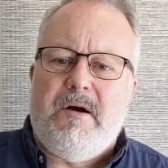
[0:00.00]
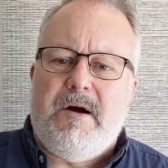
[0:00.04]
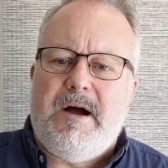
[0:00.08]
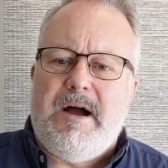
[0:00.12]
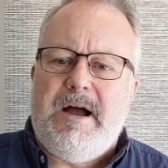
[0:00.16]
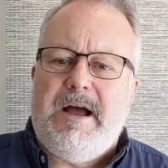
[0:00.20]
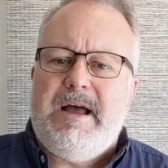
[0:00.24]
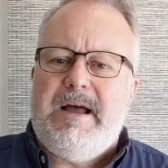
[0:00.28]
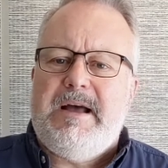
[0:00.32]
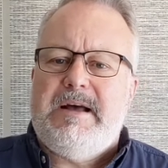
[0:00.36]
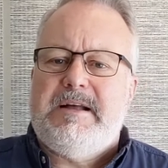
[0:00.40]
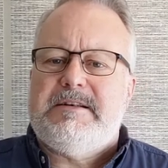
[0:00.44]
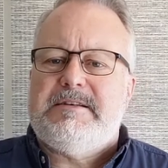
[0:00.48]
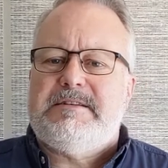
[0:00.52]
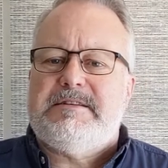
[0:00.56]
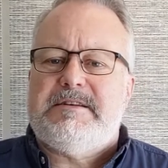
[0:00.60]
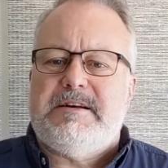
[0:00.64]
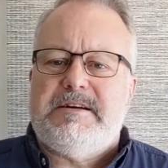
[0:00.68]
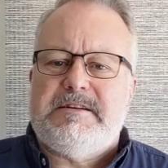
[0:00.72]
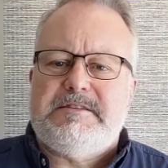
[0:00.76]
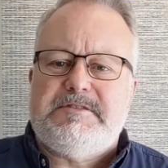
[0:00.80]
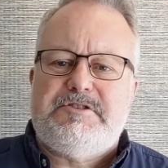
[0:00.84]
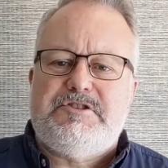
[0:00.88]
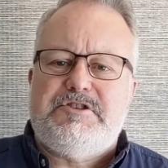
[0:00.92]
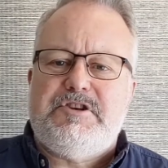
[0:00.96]
and
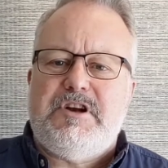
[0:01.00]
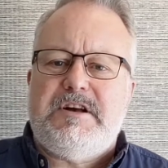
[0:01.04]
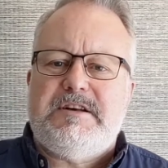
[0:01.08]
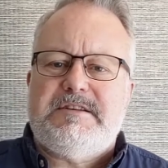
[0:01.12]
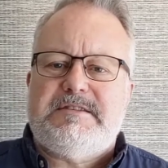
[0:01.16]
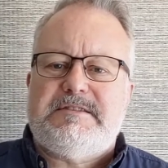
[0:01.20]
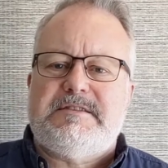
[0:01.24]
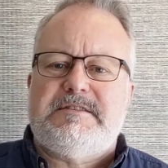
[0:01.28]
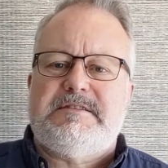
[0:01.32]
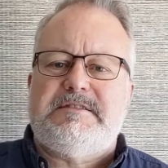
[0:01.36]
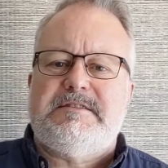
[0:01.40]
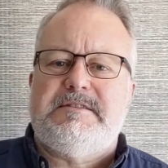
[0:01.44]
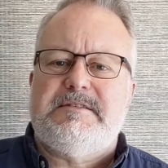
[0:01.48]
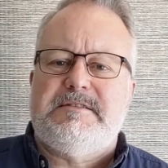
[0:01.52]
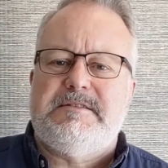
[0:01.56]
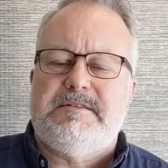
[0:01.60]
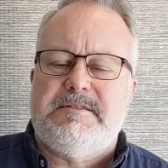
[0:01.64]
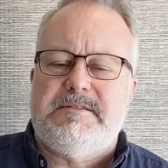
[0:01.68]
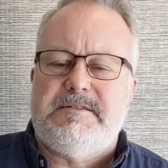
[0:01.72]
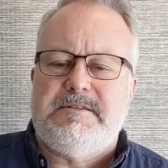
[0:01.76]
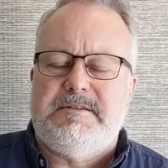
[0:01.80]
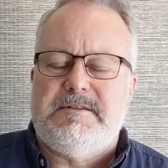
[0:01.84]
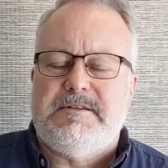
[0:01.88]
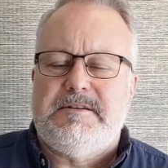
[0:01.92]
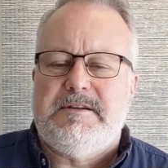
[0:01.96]
adjust
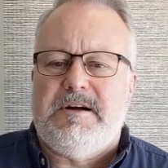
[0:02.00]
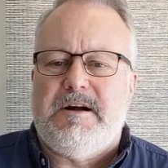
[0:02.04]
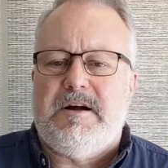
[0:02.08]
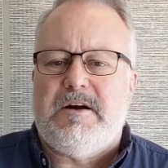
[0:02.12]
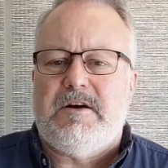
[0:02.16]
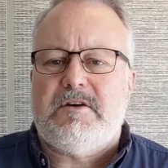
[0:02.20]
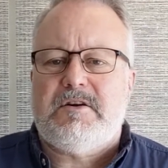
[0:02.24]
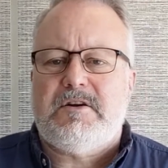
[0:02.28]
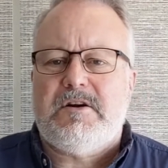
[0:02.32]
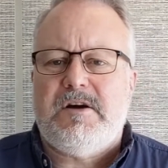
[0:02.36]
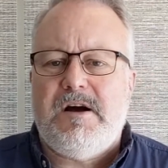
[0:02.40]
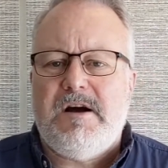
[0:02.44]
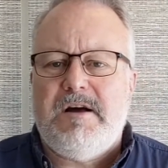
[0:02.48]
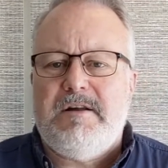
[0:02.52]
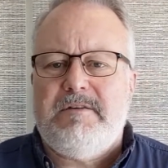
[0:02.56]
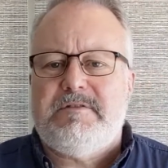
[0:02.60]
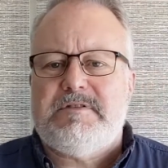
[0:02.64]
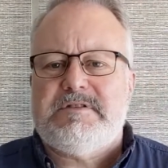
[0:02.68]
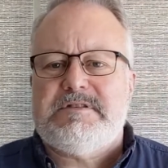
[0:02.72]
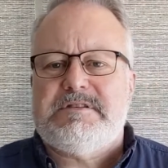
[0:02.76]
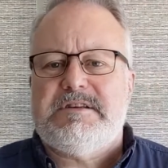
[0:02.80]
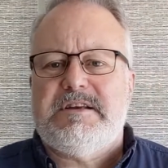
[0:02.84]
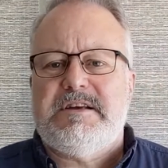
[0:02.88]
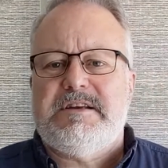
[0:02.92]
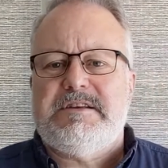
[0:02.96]
our
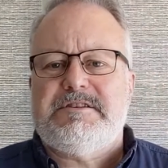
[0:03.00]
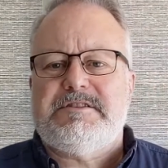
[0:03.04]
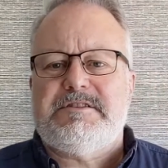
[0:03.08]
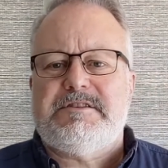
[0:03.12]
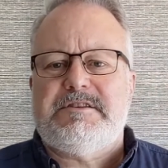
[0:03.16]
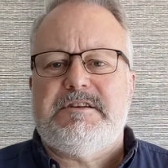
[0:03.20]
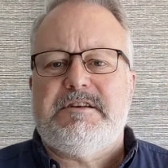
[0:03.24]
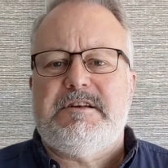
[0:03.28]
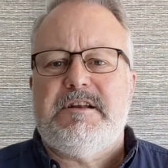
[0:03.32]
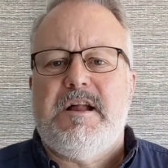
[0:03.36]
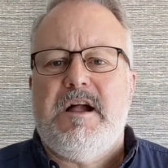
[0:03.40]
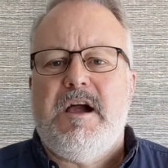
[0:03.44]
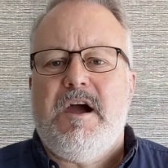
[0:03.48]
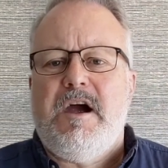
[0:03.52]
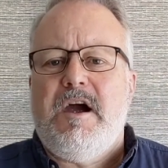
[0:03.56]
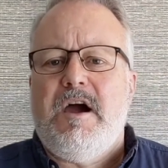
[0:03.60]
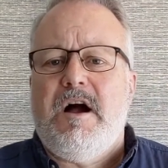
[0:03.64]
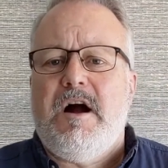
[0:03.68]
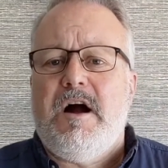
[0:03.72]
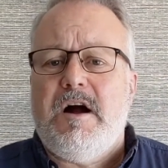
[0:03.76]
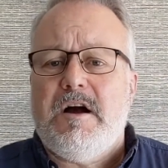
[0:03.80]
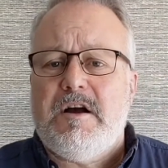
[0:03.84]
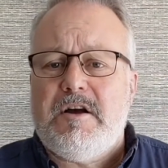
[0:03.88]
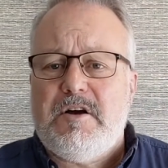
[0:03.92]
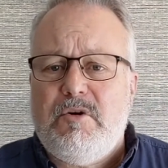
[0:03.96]
conversation
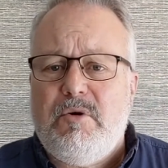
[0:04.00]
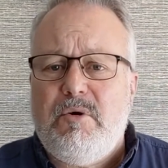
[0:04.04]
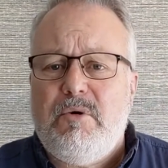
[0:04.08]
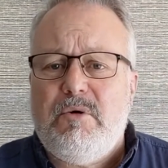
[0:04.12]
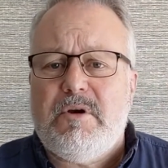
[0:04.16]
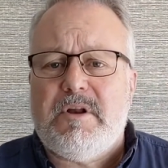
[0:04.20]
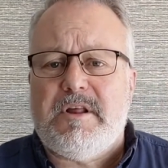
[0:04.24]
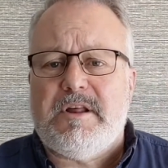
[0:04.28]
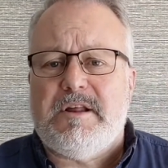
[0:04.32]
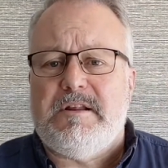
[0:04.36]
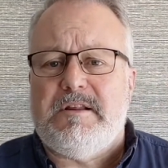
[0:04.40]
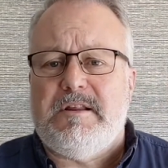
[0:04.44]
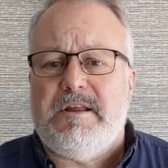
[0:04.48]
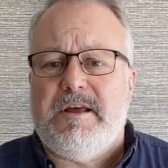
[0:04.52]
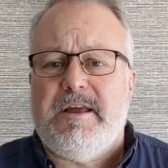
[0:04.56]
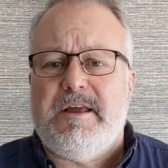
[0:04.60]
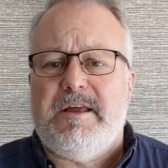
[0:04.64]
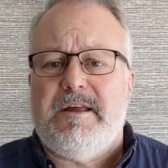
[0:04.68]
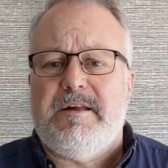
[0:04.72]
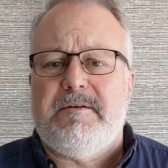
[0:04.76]
accordingly.